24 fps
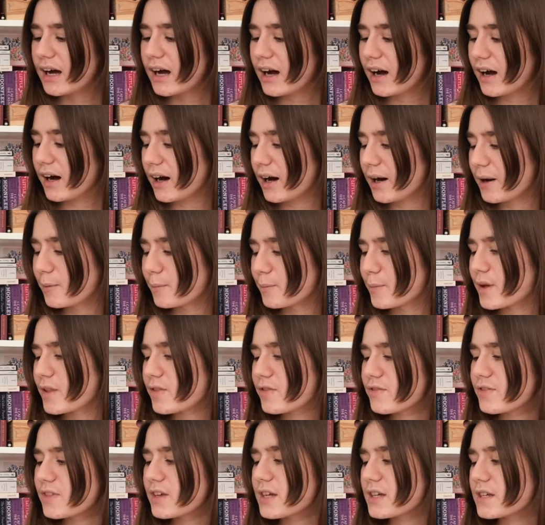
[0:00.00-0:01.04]

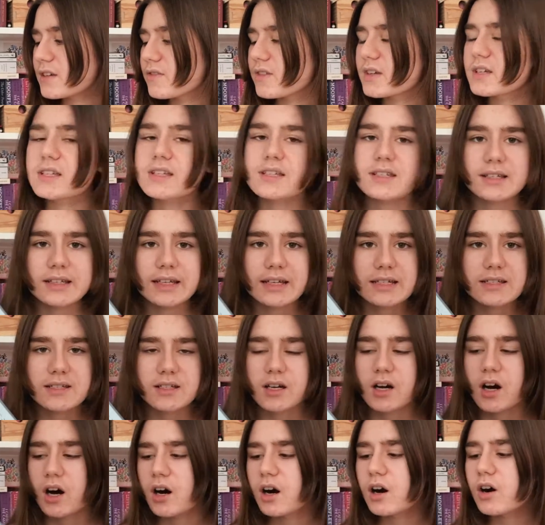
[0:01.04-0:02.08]
This is laser
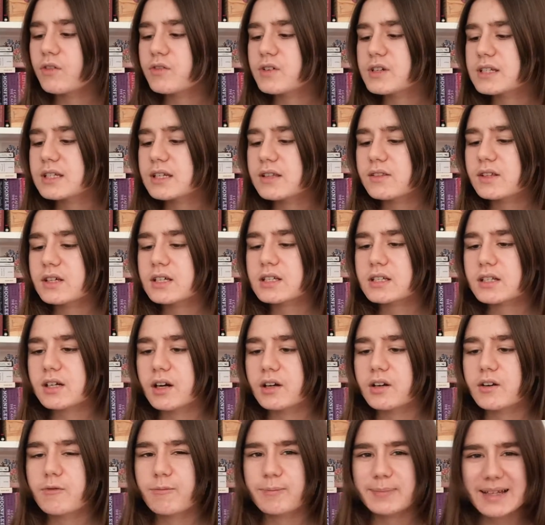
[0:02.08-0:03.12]
cut. Obviously this
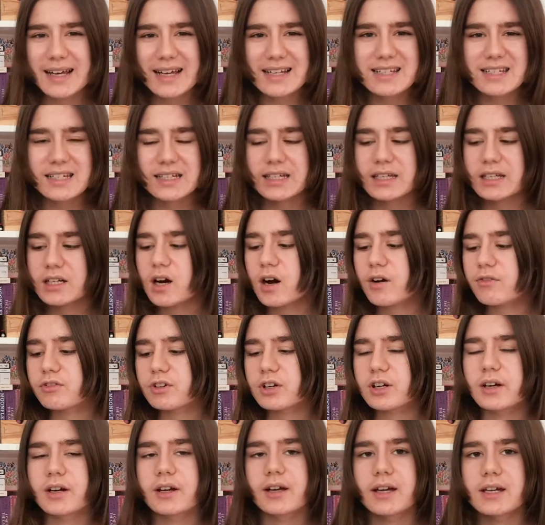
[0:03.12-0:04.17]
kind of plasticky
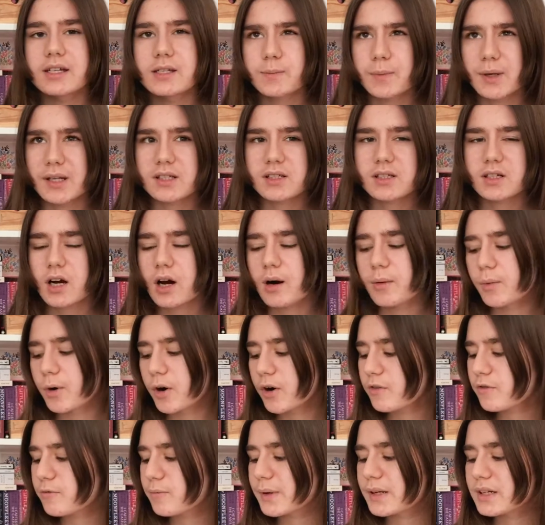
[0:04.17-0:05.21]
covering is meant to come
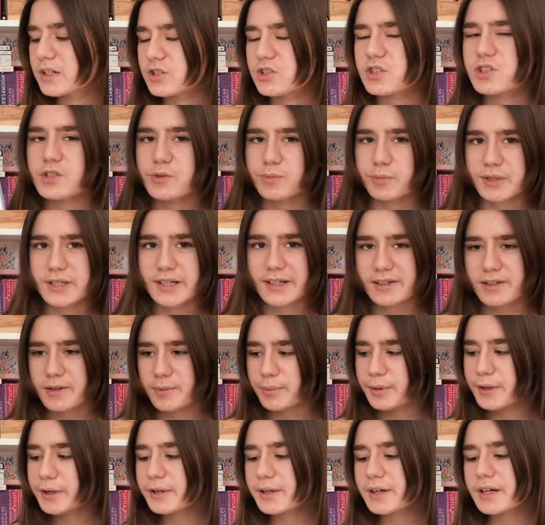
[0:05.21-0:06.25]
off, but it's just to protect the
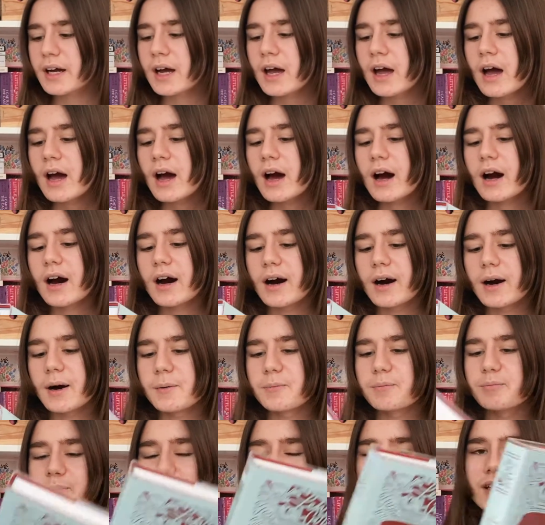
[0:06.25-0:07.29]
book.
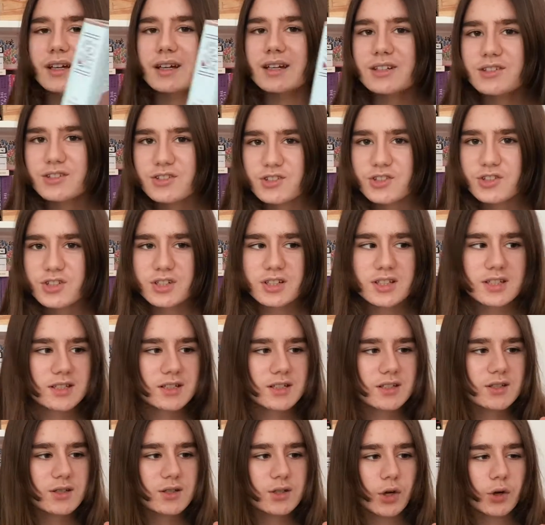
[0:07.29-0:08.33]
But it's just
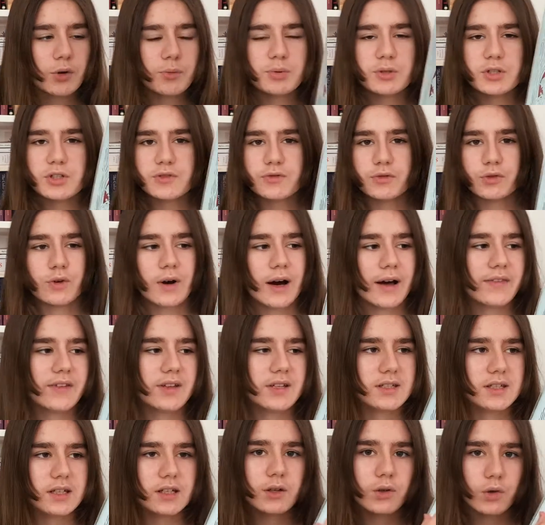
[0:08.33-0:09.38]
so beautiful, and
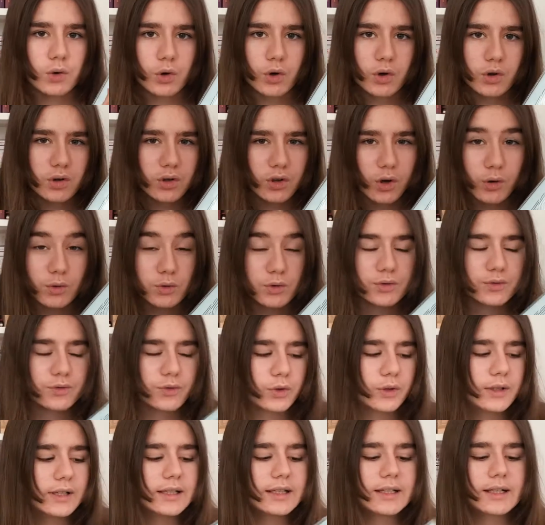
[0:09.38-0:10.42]
there's like gold
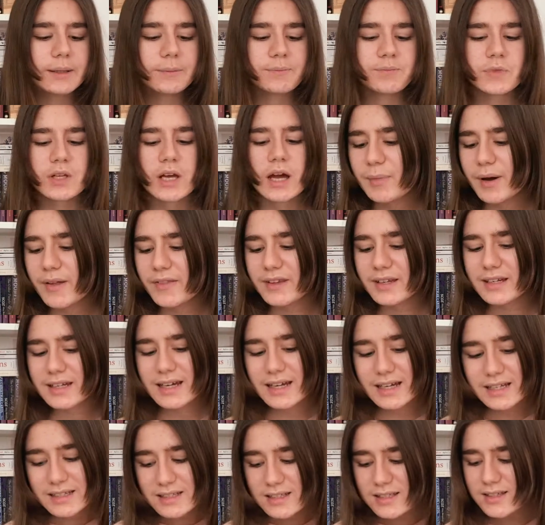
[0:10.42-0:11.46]
foiling, and then
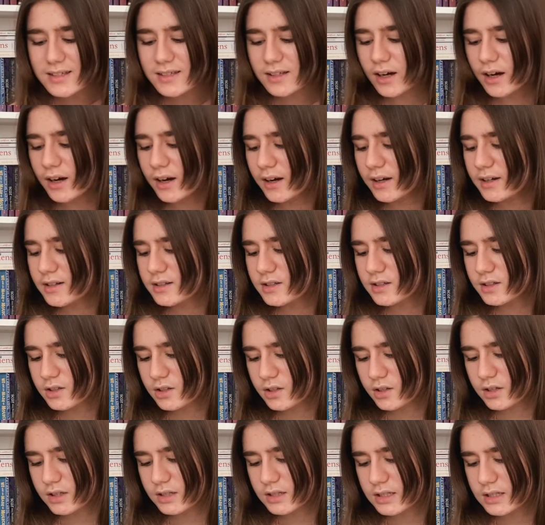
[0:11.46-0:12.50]
inside
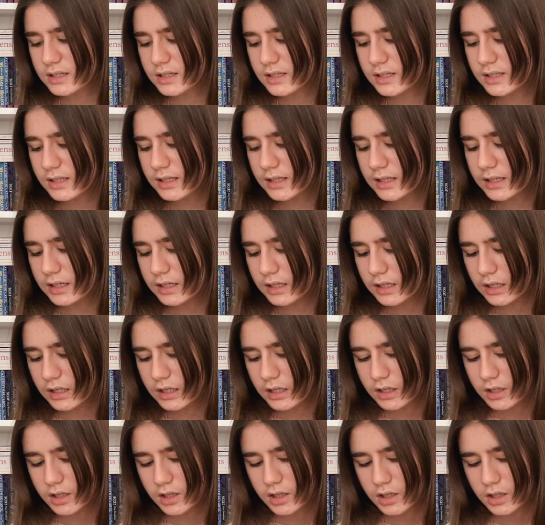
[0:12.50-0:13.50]
you can see